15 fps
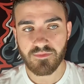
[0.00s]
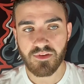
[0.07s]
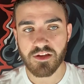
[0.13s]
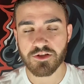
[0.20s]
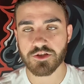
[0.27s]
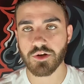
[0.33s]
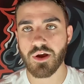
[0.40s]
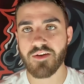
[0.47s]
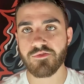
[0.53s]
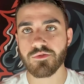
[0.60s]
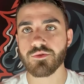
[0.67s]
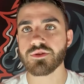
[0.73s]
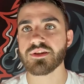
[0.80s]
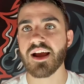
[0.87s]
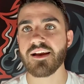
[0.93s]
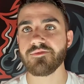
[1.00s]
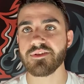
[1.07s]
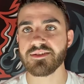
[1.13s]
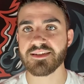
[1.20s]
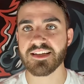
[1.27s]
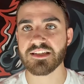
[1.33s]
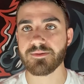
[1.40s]
So everyone was kind of
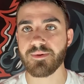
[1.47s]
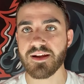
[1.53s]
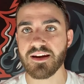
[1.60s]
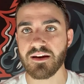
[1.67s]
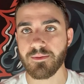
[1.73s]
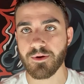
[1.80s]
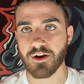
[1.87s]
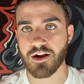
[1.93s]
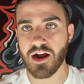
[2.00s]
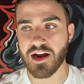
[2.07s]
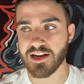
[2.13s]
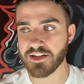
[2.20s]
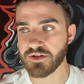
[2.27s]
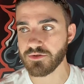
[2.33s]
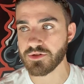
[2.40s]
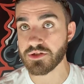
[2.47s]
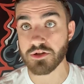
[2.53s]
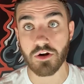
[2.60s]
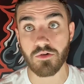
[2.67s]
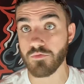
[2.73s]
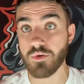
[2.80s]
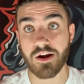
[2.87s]
anticipating Amirkhani to
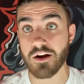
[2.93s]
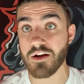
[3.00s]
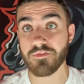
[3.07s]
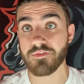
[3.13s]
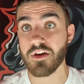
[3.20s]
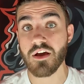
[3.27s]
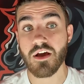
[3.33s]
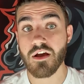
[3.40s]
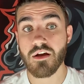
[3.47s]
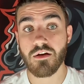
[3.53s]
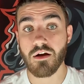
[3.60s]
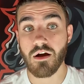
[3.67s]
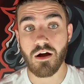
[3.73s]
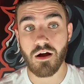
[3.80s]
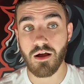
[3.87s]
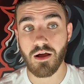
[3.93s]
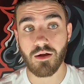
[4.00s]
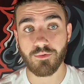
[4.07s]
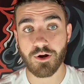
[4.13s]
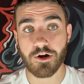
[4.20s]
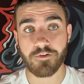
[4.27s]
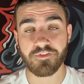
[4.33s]
start right off
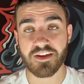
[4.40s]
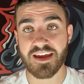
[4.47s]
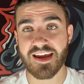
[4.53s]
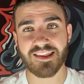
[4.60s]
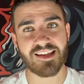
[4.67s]
the gate.